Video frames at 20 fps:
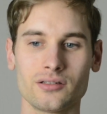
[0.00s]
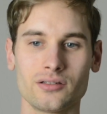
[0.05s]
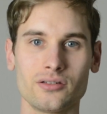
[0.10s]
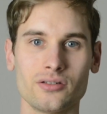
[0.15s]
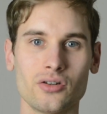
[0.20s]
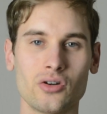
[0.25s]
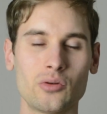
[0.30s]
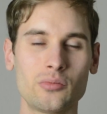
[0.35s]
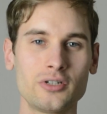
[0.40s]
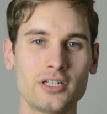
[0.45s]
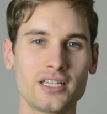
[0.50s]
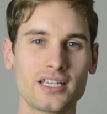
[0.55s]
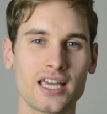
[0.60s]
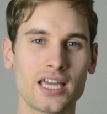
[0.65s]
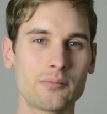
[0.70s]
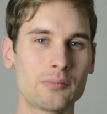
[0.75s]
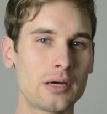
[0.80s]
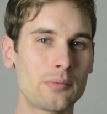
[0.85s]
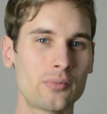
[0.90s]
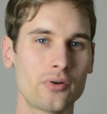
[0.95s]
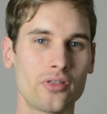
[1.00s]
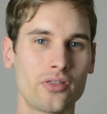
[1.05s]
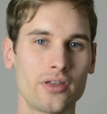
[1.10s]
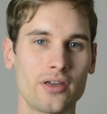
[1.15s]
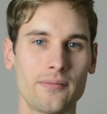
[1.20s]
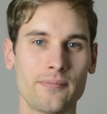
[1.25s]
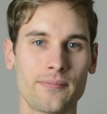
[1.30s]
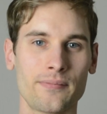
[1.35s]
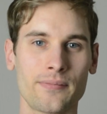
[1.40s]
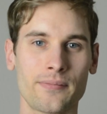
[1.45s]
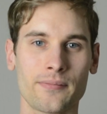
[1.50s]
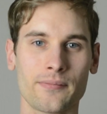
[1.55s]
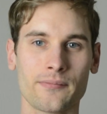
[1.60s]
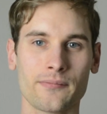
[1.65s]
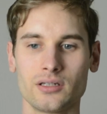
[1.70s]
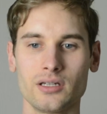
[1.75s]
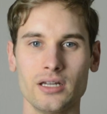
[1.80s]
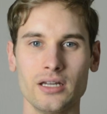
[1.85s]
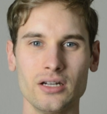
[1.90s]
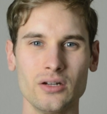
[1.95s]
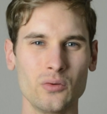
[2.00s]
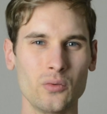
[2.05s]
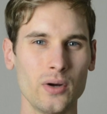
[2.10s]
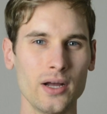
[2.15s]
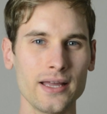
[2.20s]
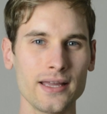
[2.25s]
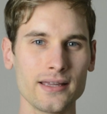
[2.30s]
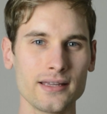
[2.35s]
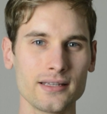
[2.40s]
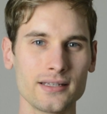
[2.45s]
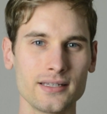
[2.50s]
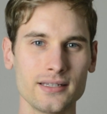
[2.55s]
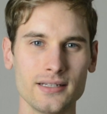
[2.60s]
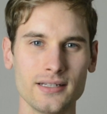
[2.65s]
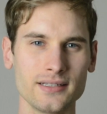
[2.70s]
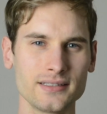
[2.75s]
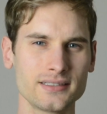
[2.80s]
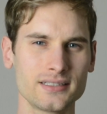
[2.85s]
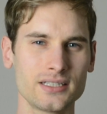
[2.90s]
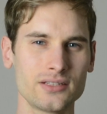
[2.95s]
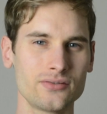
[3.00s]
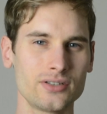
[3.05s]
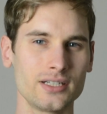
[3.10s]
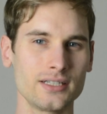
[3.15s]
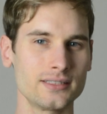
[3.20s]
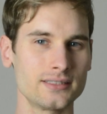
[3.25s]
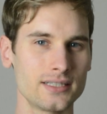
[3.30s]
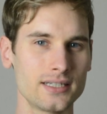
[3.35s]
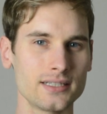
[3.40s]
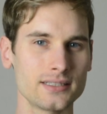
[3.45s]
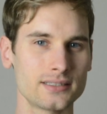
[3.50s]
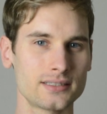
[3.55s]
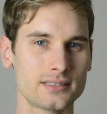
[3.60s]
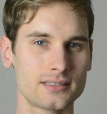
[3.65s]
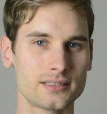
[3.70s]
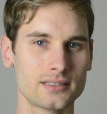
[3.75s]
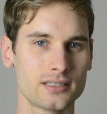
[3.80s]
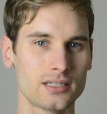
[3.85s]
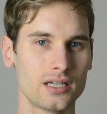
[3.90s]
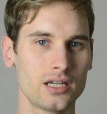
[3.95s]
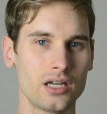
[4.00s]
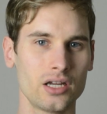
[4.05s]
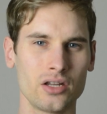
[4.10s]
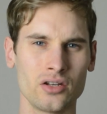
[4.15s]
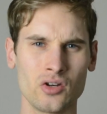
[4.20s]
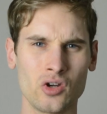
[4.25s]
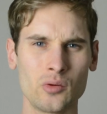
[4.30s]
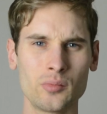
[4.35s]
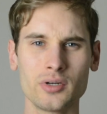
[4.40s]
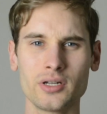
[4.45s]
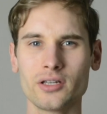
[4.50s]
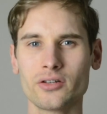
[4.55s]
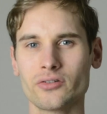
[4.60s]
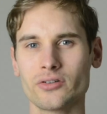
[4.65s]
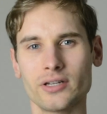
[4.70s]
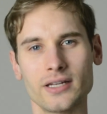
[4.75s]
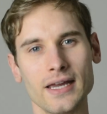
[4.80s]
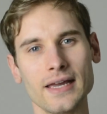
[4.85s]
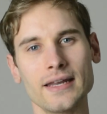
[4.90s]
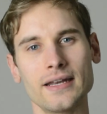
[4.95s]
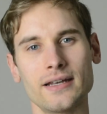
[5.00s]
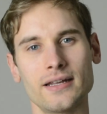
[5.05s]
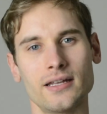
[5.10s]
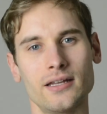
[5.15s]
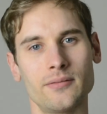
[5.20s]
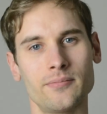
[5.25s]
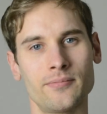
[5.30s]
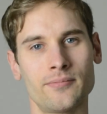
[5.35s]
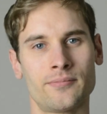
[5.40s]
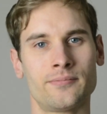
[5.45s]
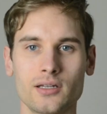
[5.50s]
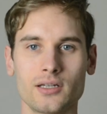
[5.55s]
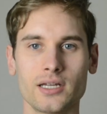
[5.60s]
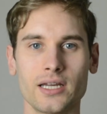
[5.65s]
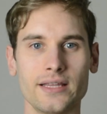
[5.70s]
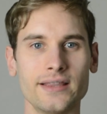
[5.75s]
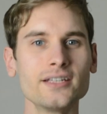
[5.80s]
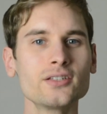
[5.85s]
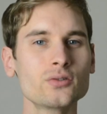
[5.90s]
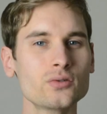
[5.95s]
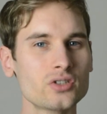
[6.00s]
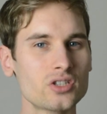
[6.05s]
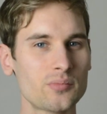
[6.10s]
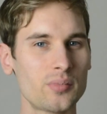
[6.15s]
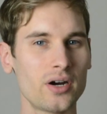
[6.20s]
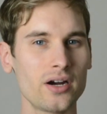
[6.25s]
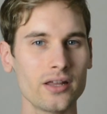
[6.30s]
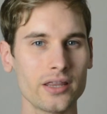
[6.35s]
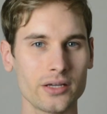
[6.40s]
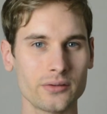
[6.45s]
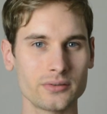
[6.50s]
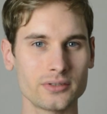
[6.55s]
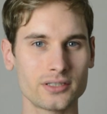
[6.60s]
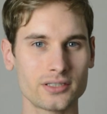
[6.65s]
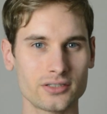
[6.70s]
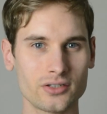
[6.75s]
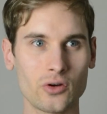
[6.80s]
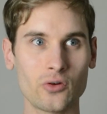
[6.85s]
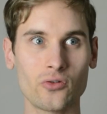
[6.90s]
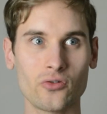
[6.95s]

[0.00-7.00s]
nobody came up with him. In a way, he doesn't even exist. No artist created him. And this was the part that was so